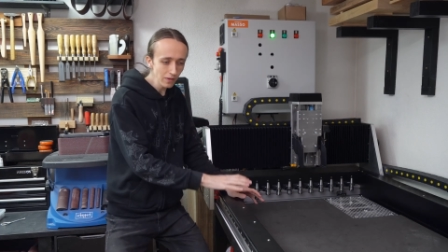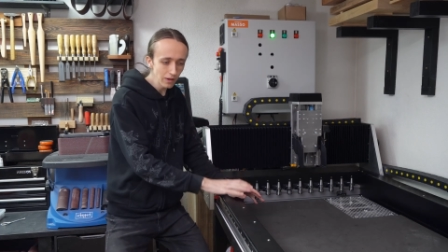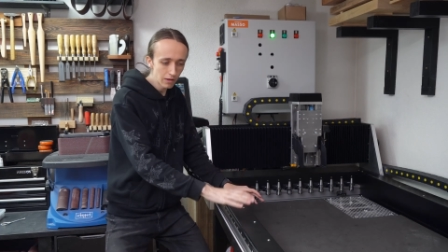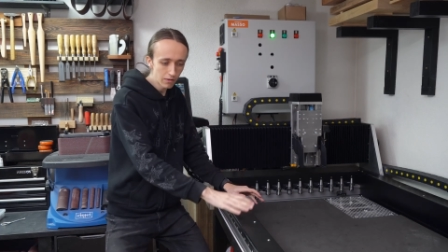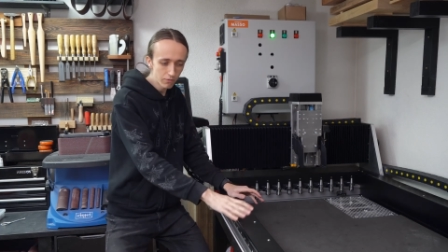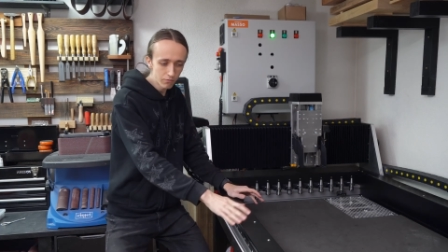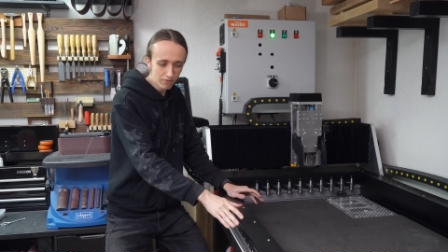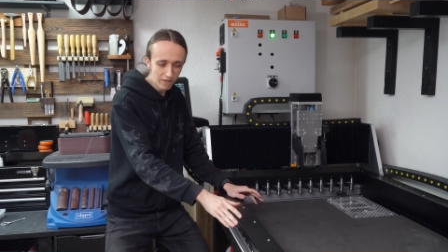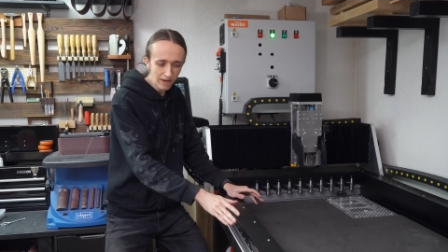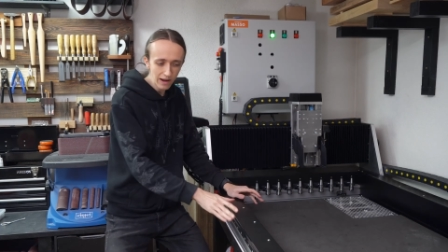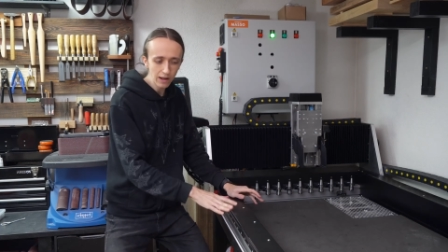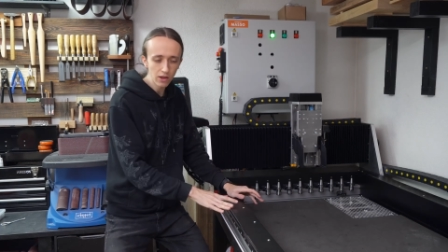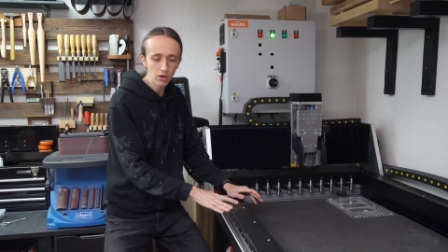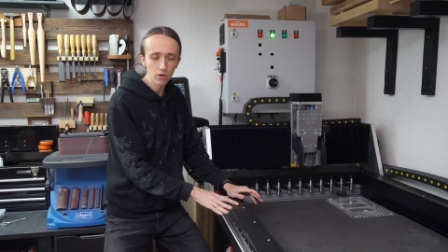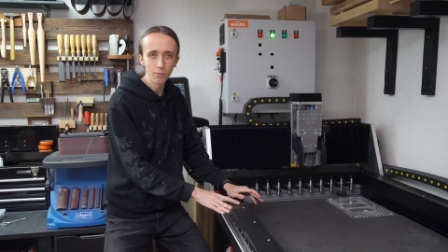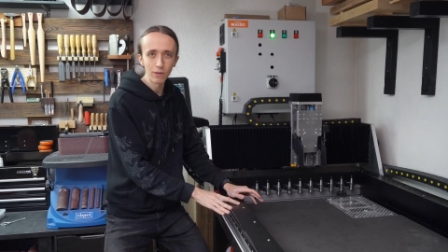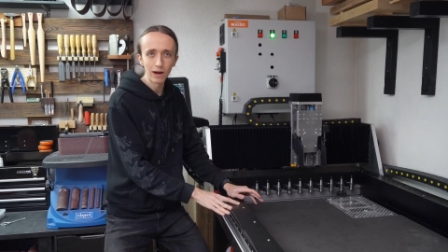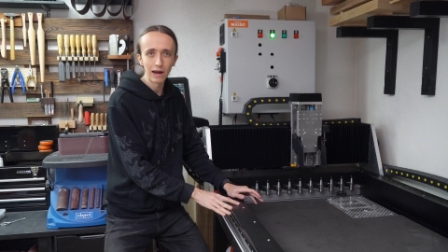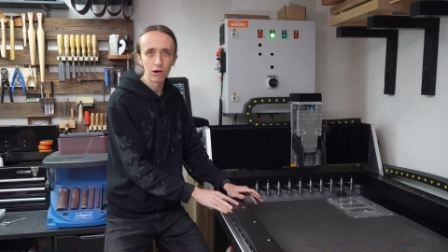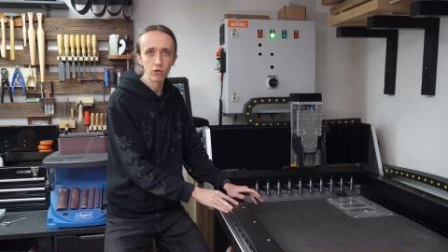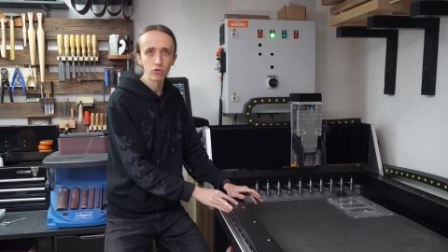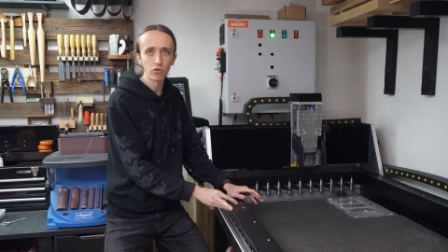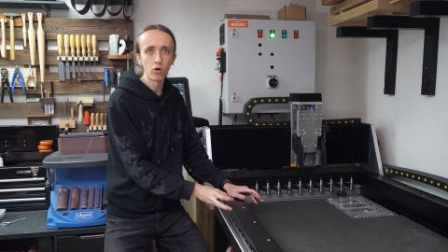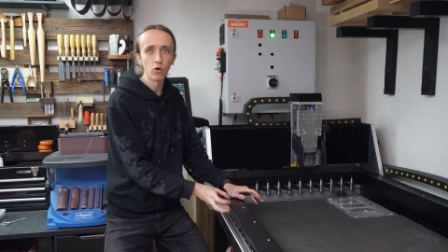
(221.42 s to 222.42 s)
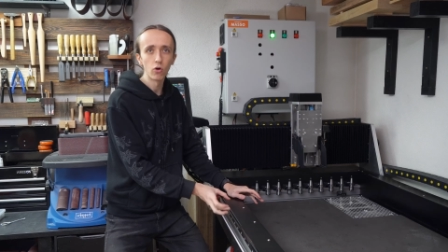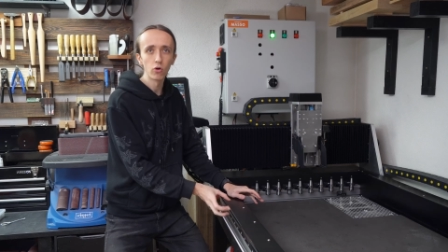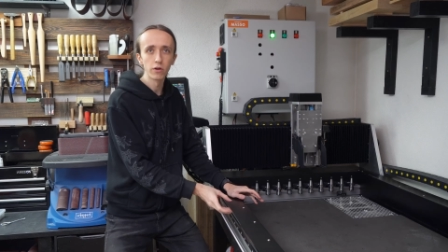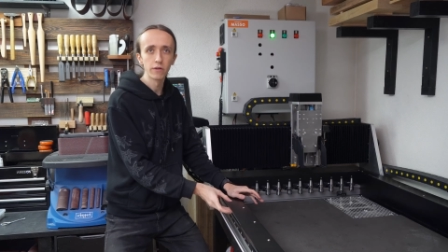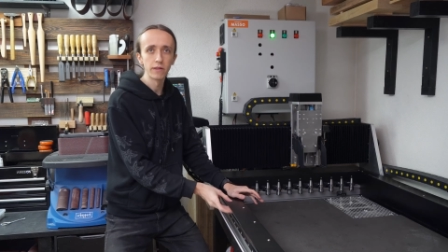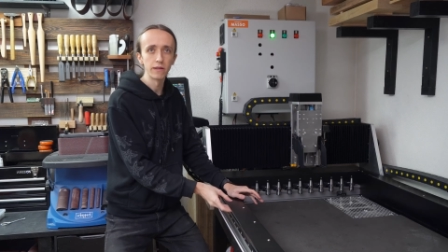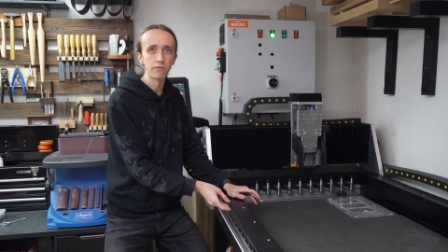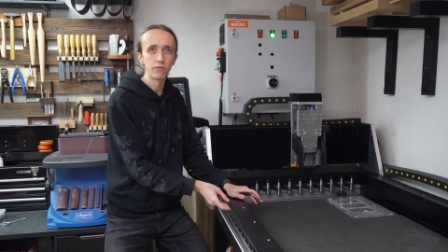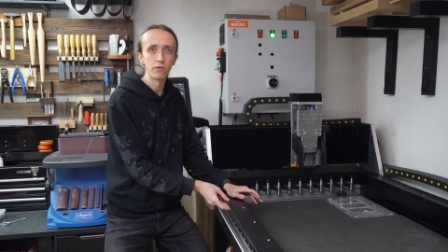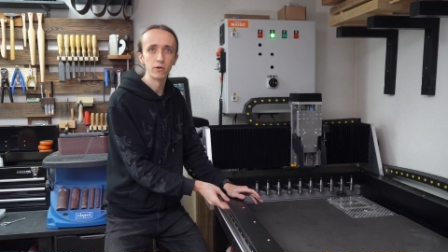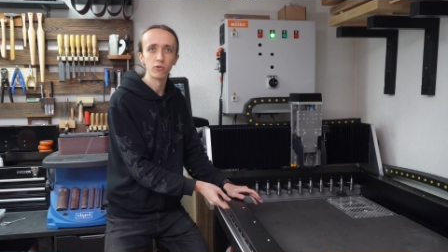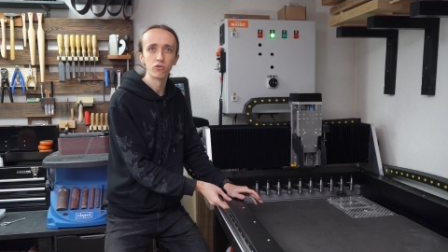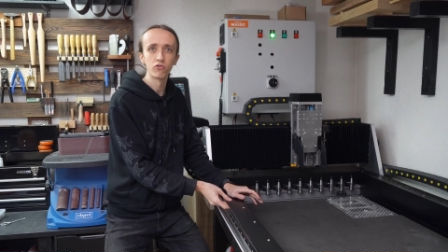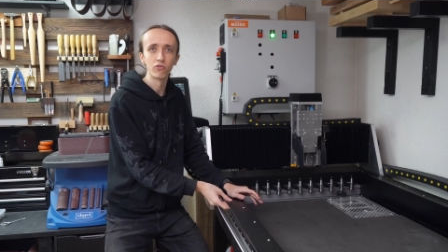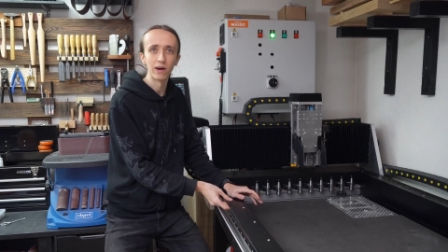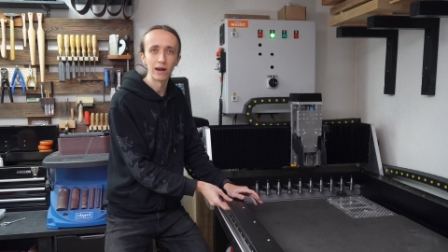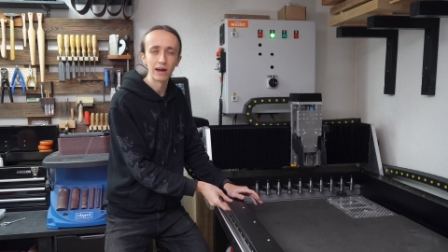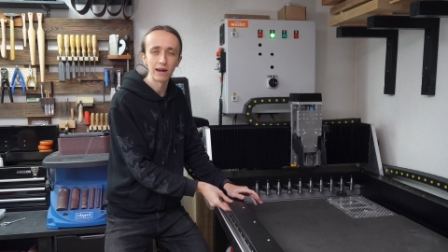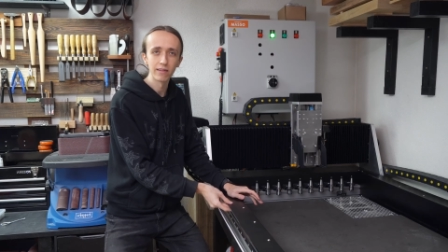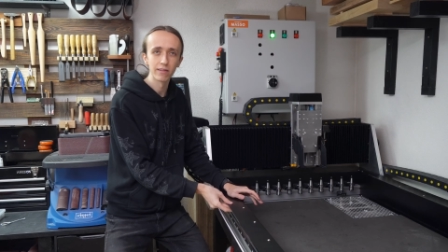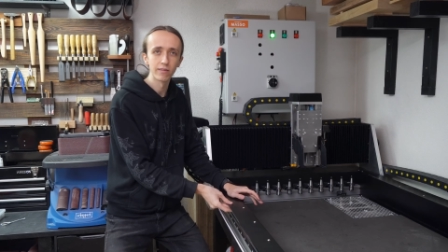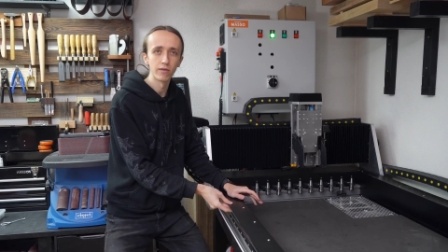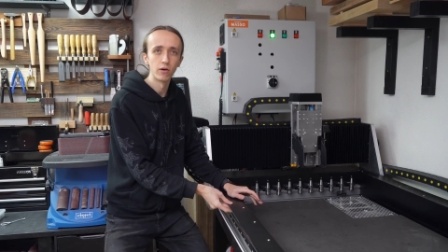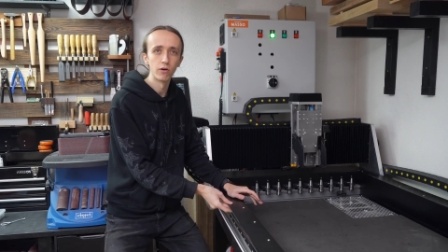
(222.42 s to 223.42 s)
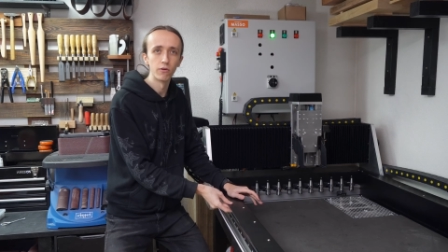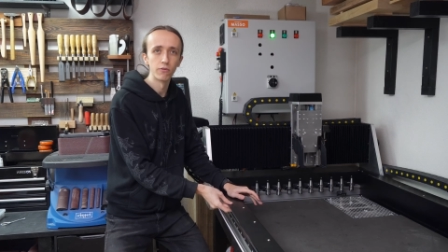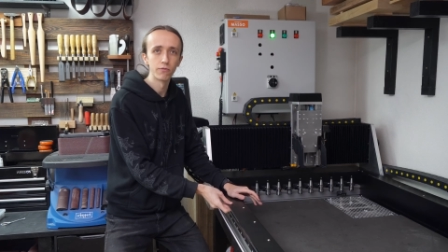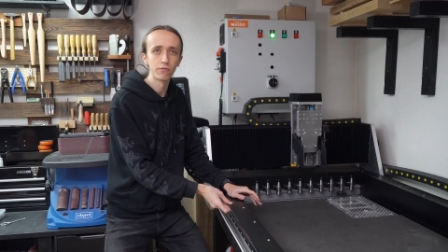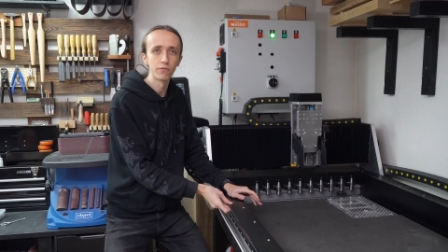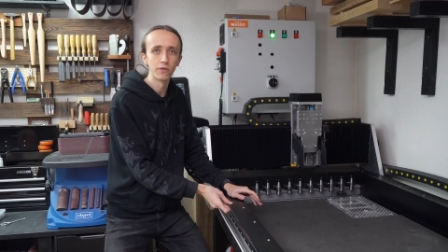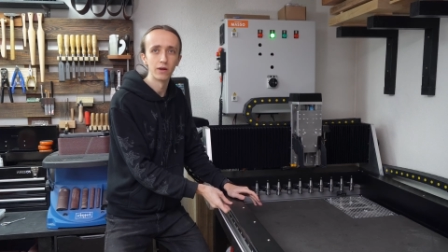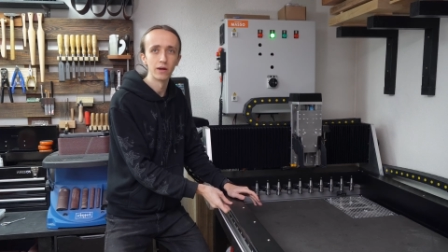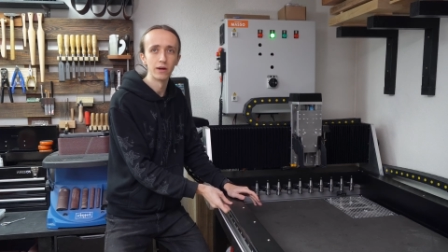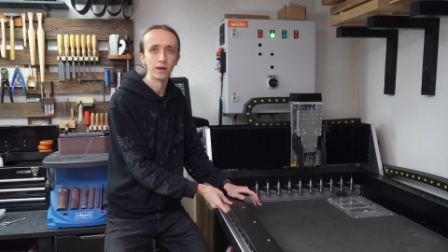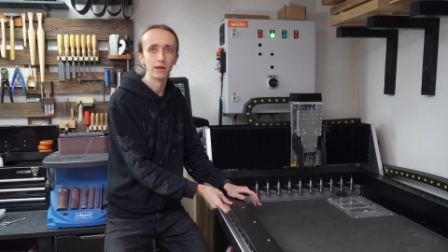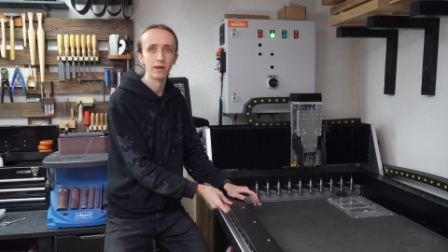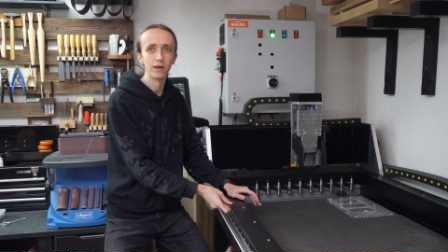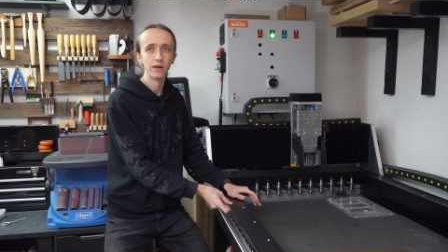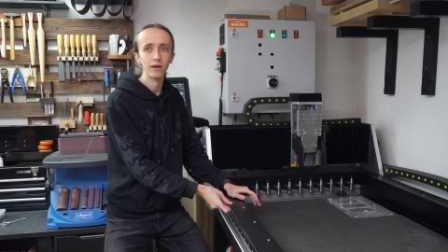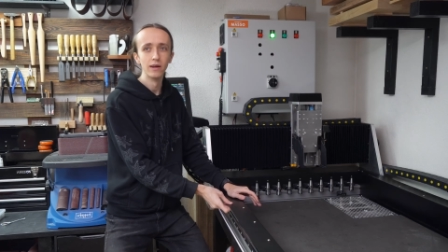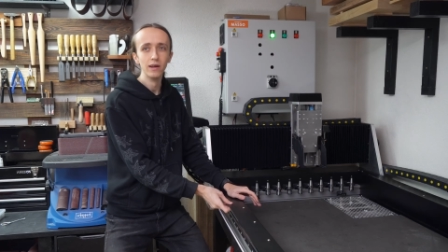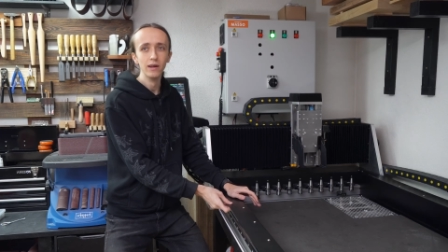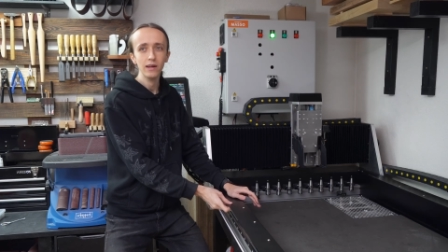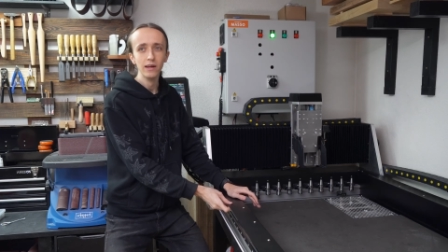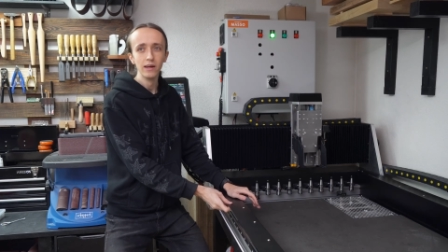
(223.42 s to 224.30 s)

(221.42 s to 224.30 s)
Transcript: vacuum out all the different tracks of uh,